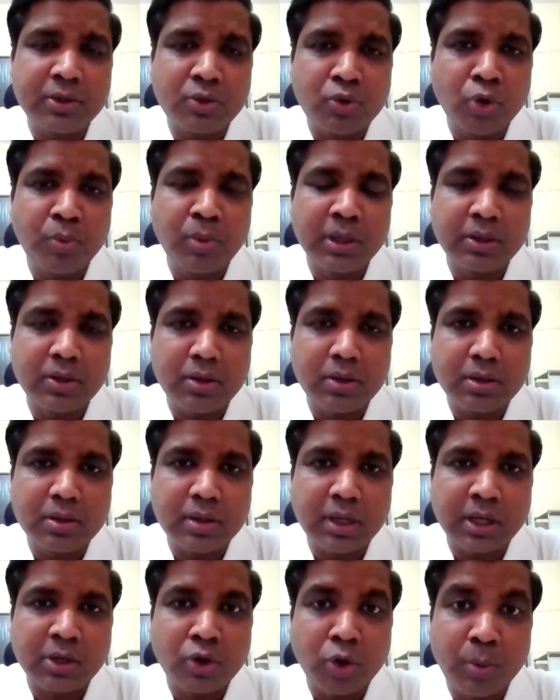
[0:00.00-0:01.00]

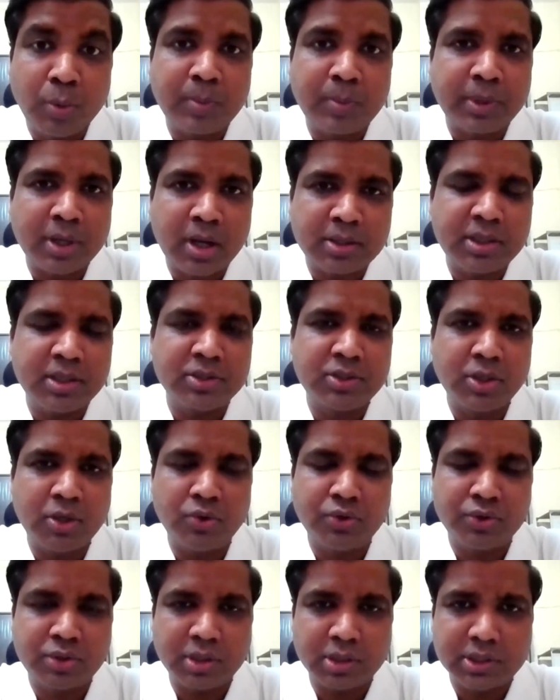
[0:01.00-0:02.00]
global production
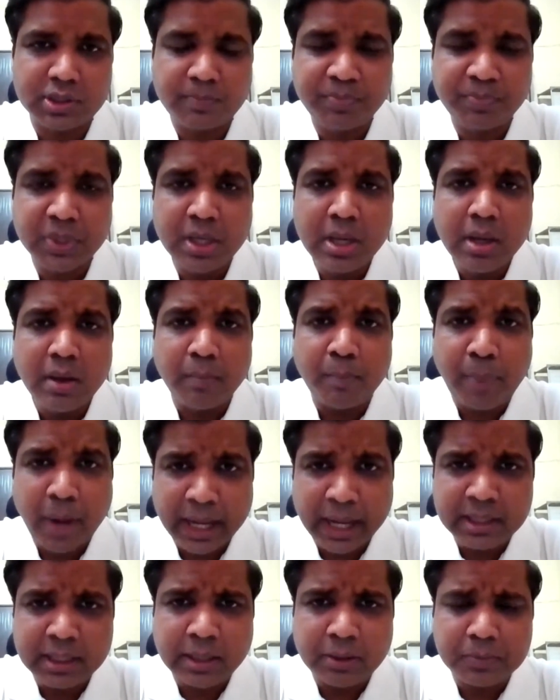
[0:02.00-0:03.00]
solutions.
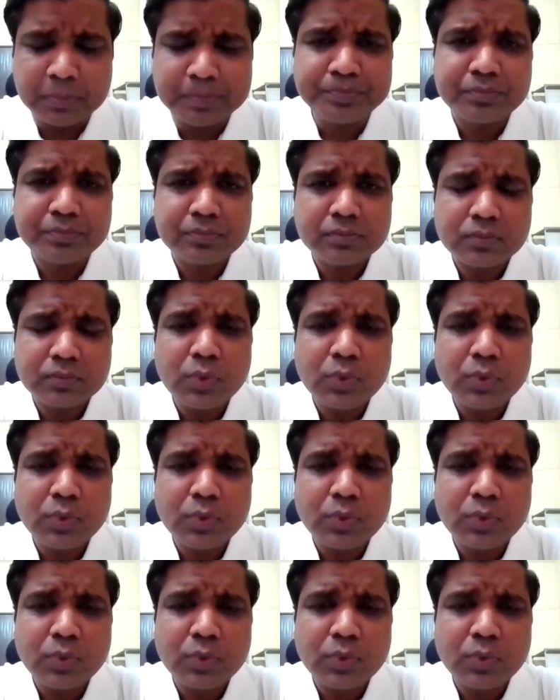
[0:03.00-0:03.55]
By now,